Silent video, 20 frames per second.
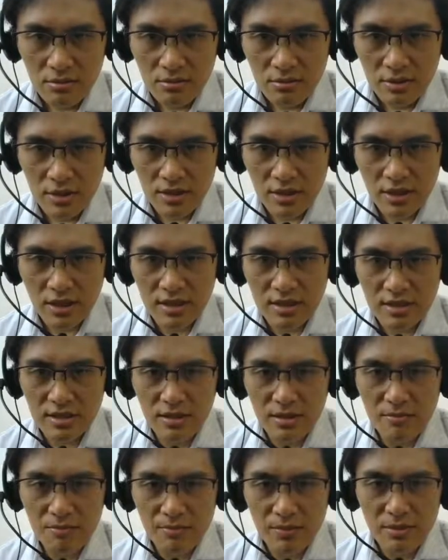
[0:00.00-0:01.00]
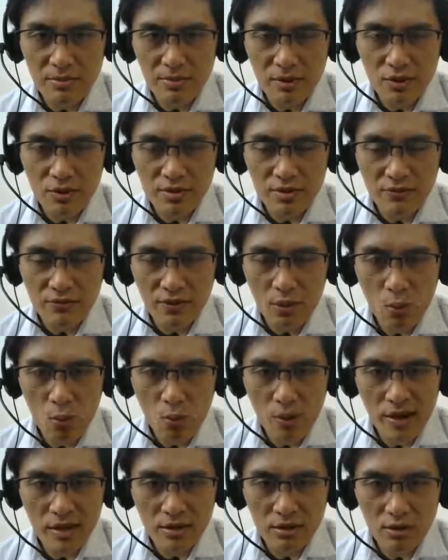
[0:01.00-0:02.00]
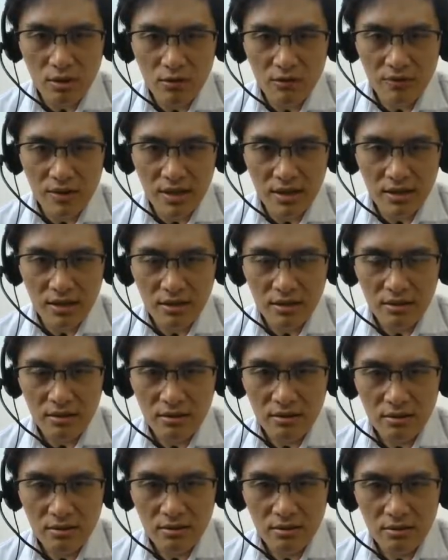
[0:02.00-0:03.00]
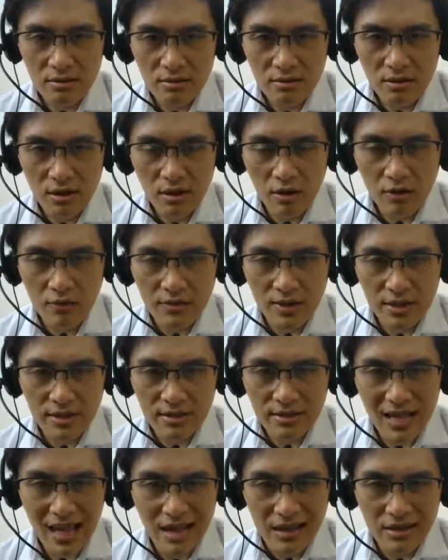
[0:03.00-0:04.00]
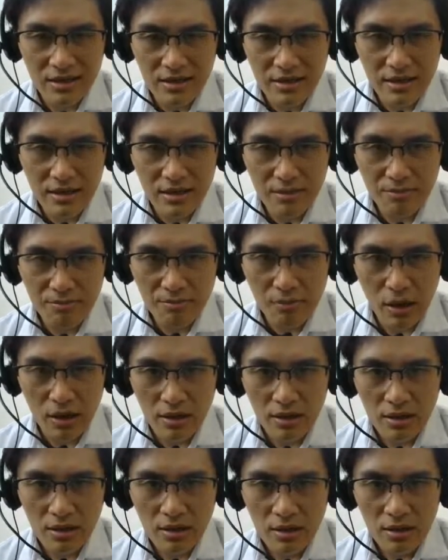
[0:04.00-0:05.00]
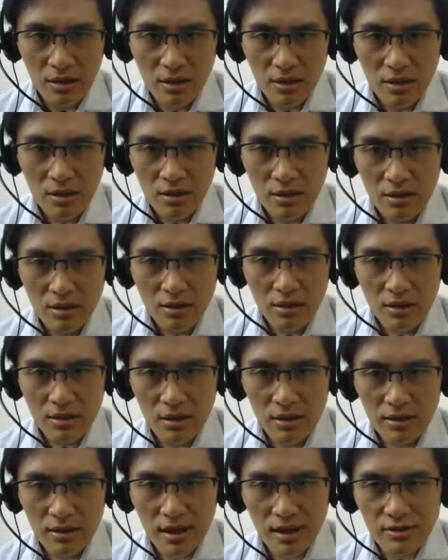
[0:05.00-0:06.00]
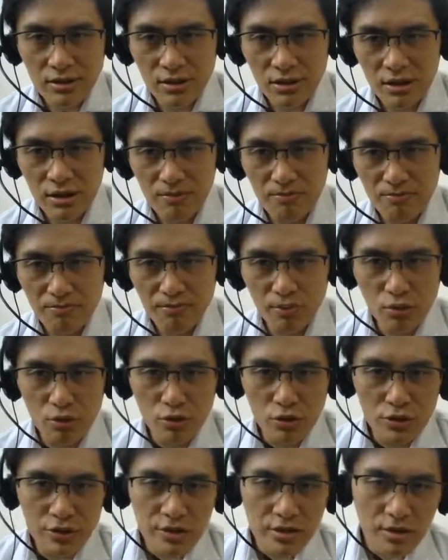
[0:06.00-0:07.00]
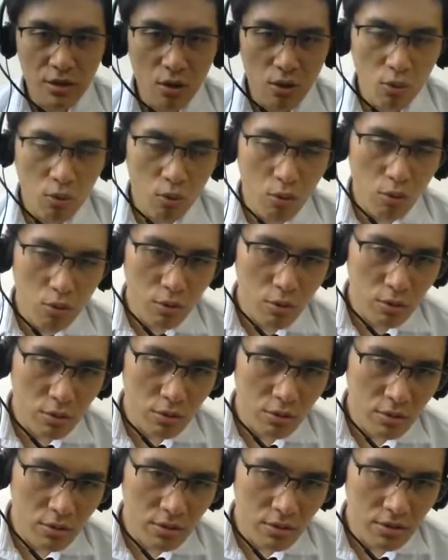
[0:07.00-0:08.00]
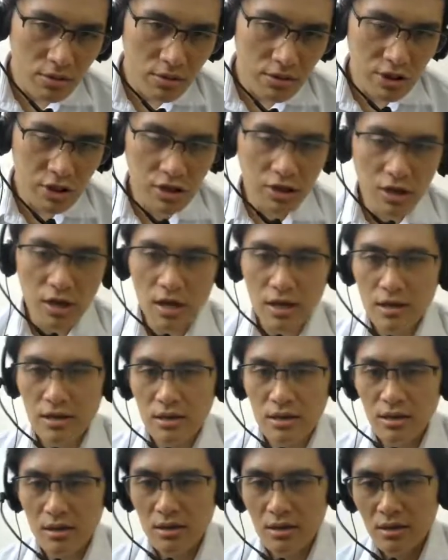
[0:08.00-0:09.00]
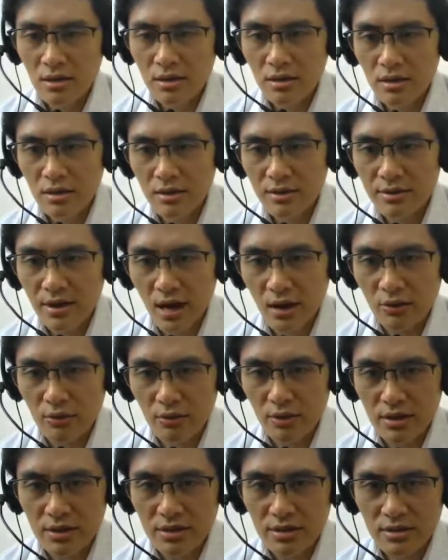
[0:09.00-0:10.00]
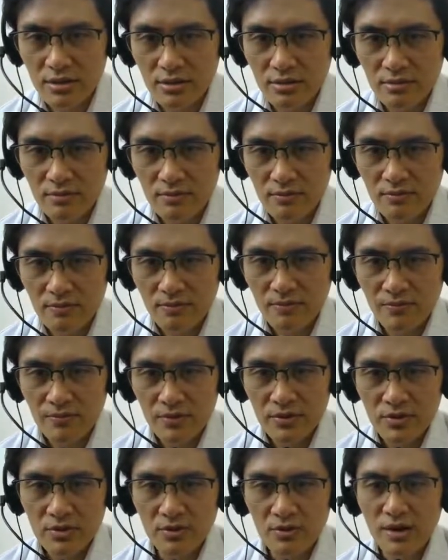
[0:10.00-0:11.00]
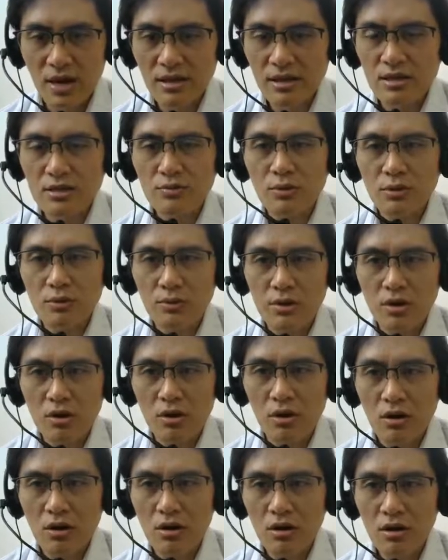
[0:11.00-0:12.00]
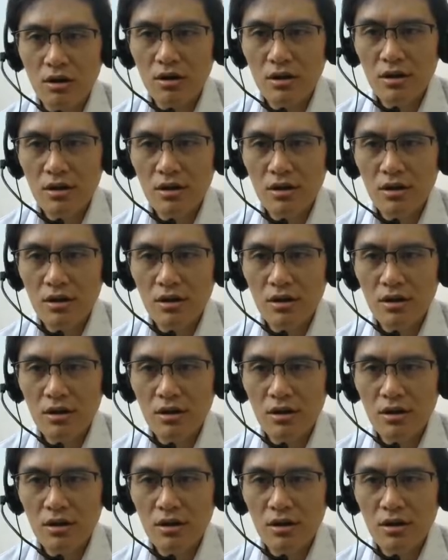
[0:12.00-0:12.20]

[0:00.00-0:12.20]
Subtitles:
Just simply because of the weight of that dangling part, it actually pulls the whole chain downwards. So that is what we call